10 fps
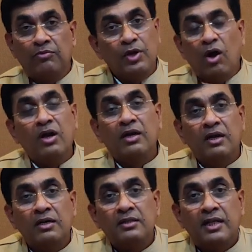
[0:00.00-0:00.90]
we all
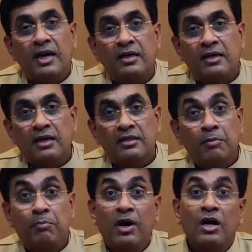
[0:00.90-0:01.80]
learn that
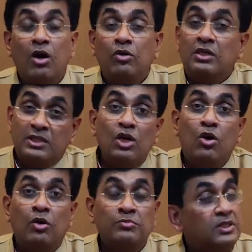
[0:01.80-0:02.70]
the burnout
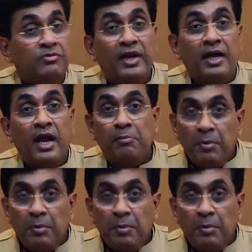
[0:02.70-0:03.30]
syndromes is very high.